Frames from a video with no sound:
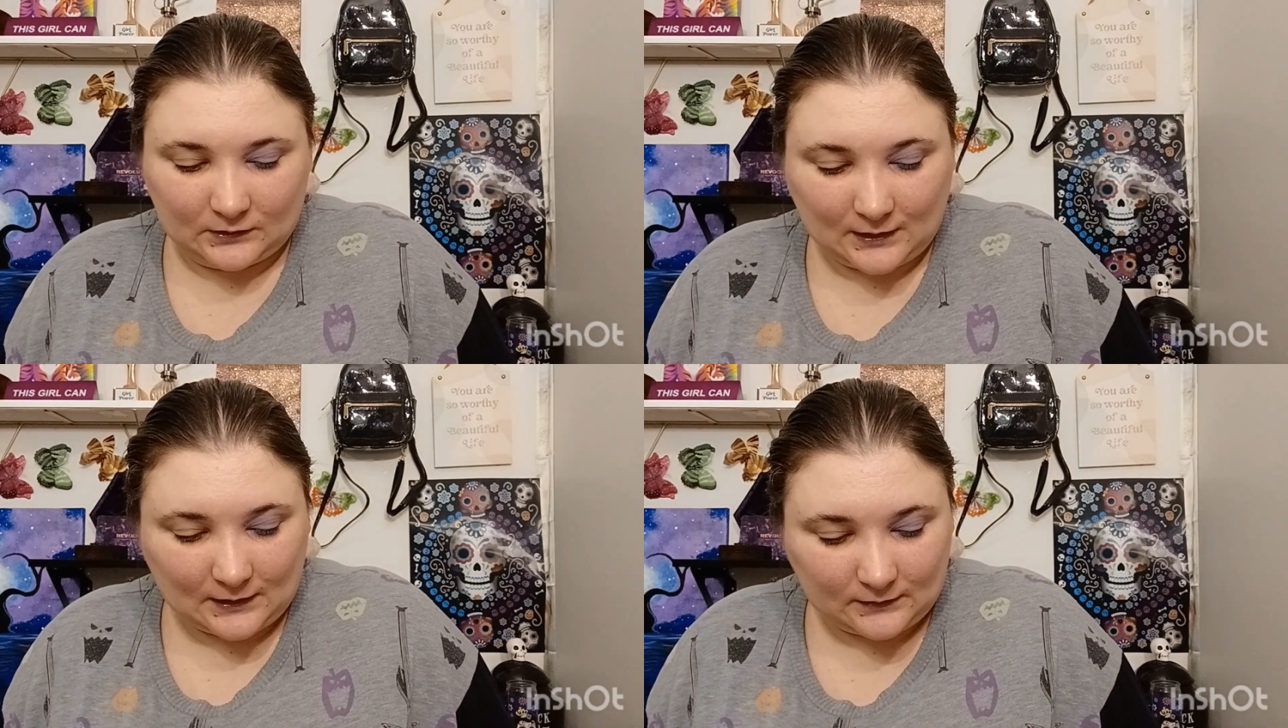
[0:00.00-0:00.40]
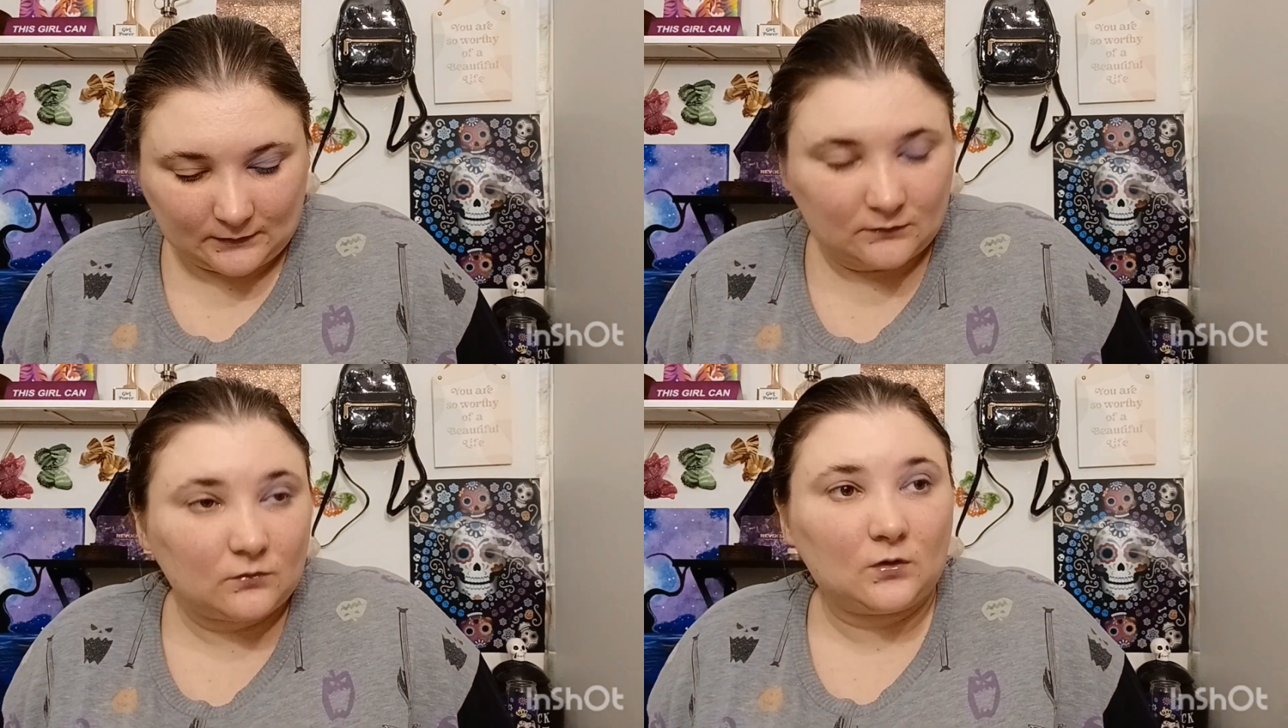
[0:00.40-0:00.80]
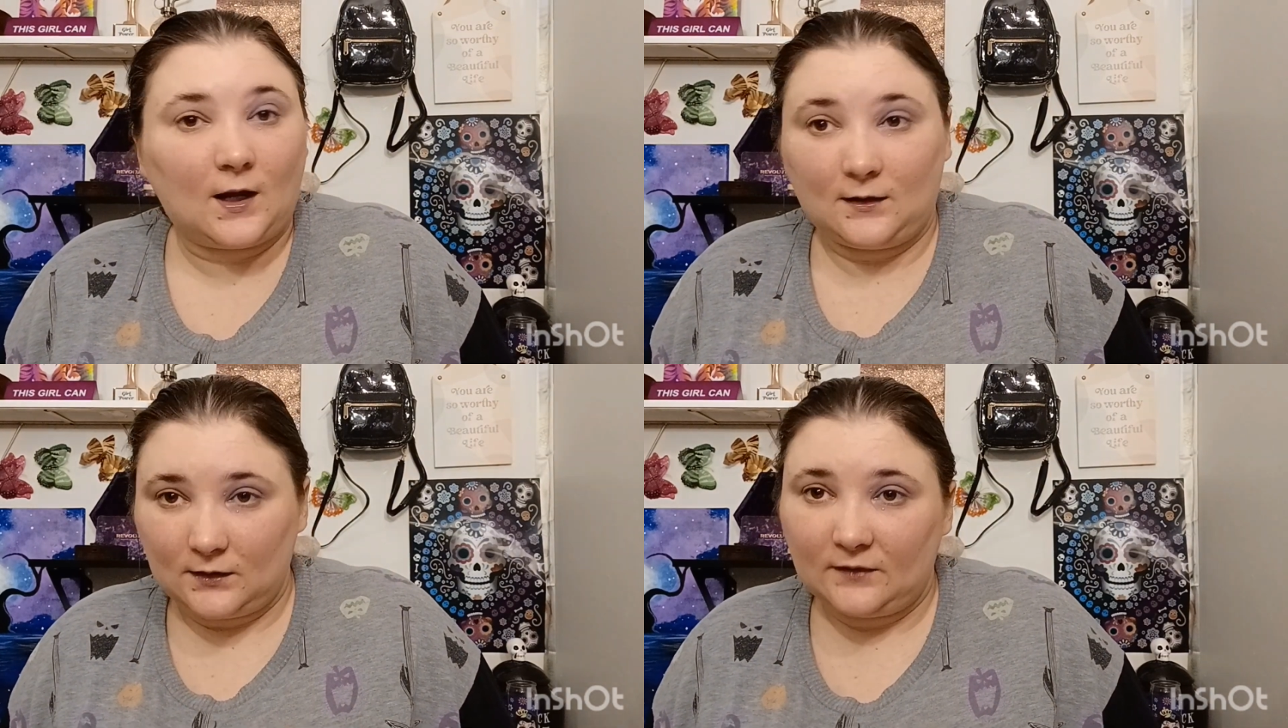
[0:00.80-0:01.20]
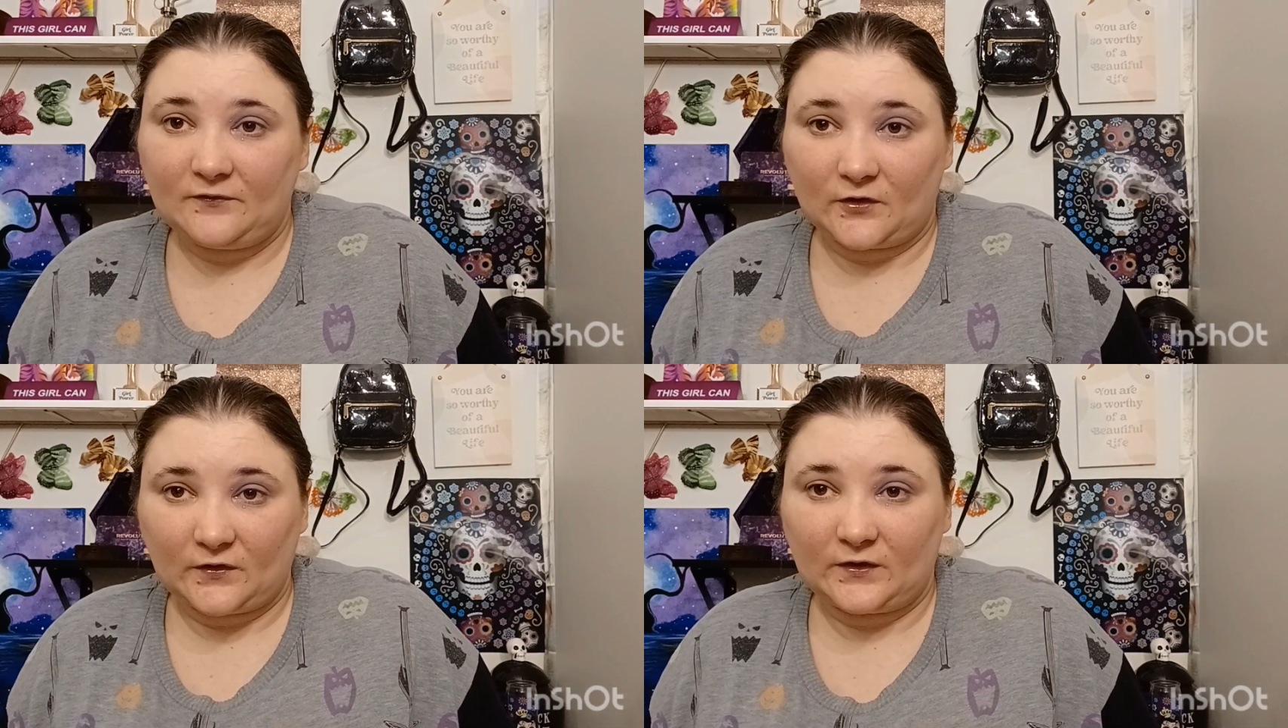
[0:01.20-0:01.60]
shades, I had to get
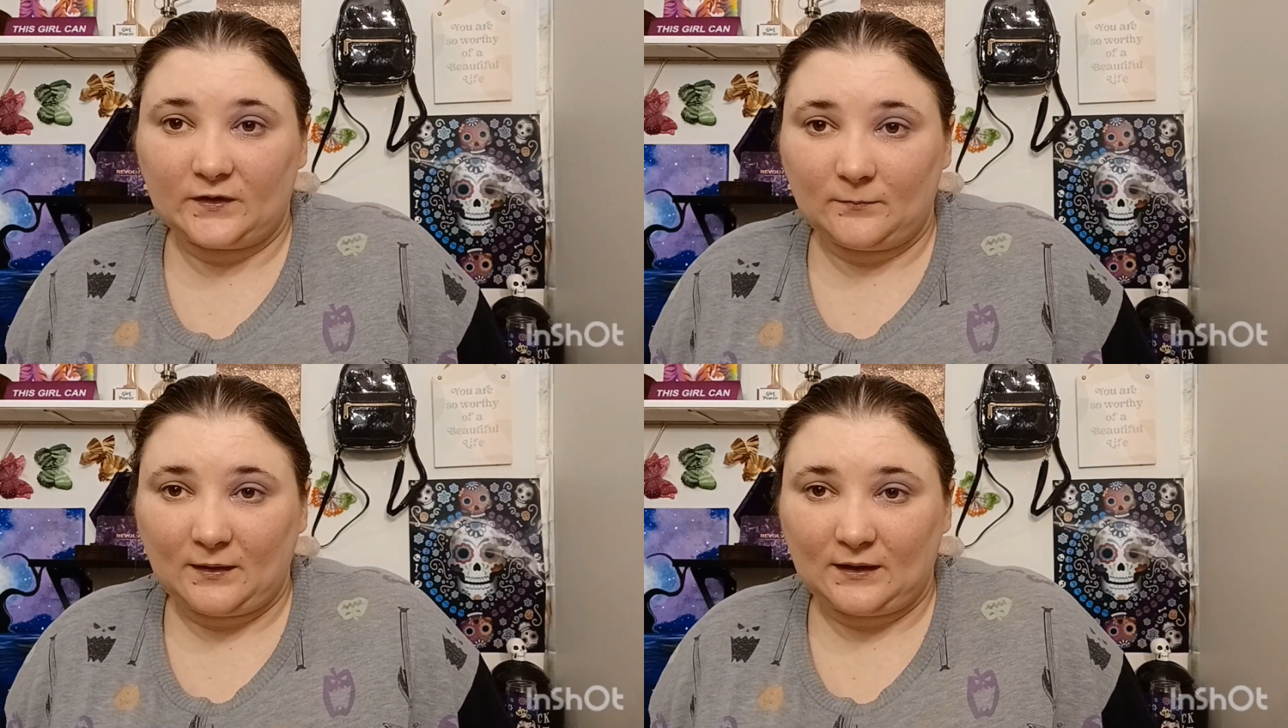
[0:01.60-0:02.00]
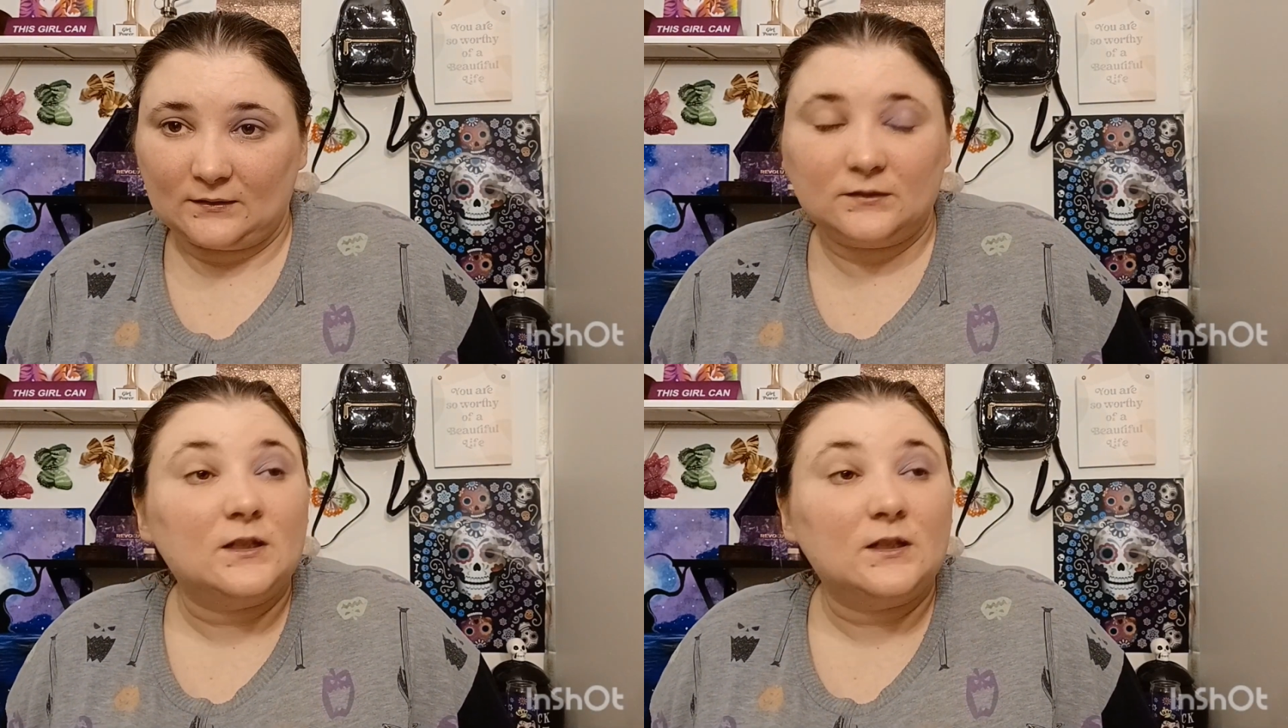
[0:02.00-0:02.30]
further in the pan.